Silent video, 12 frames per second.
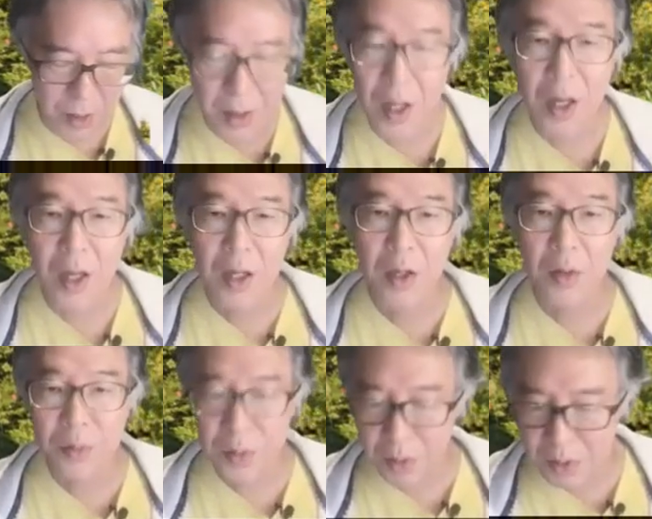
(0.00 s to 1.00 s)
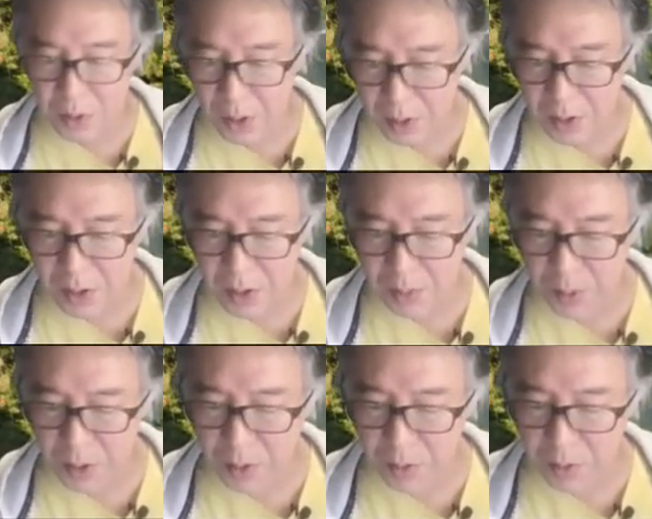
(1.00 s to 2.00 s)
Okay, and of course, this is
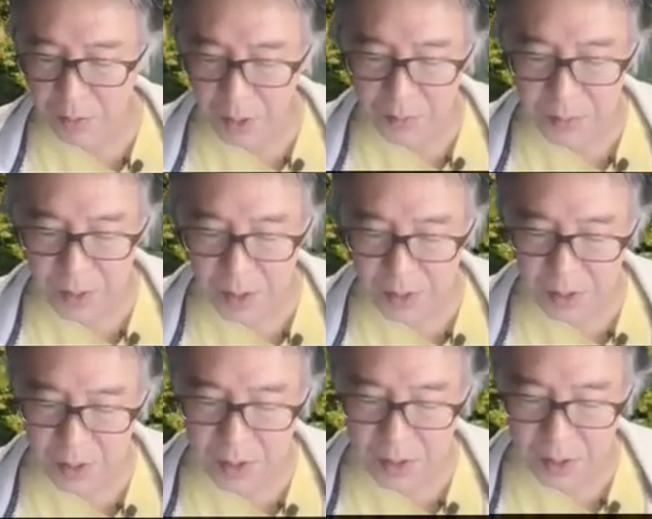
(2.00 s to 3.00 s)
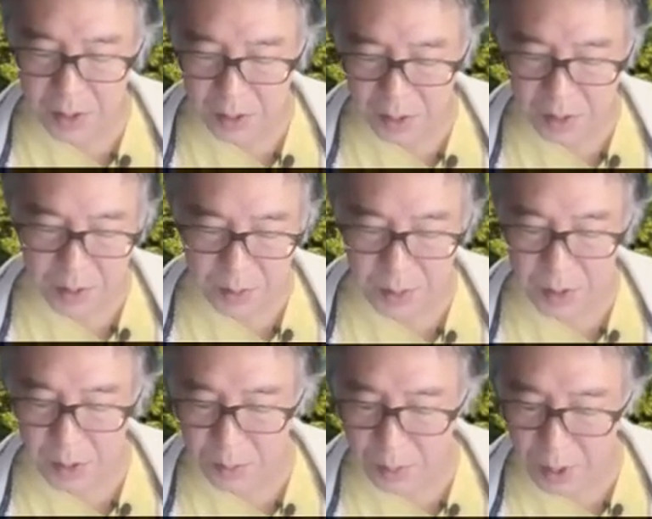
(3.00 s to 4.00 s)
P equal 5 case. It's
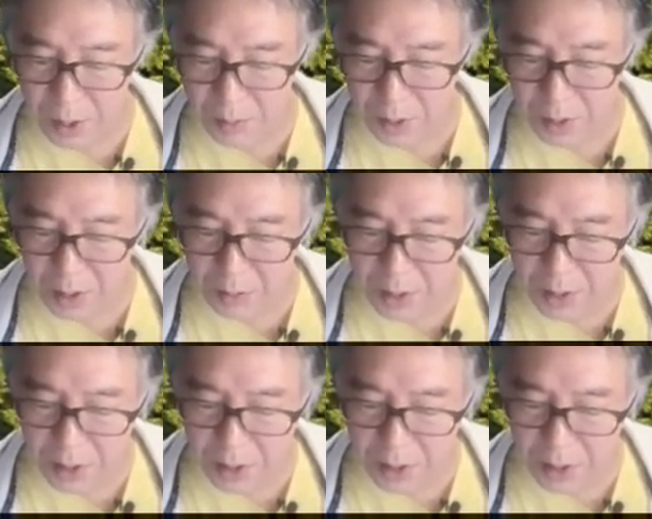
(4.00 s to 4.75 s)
a prime, but anyway,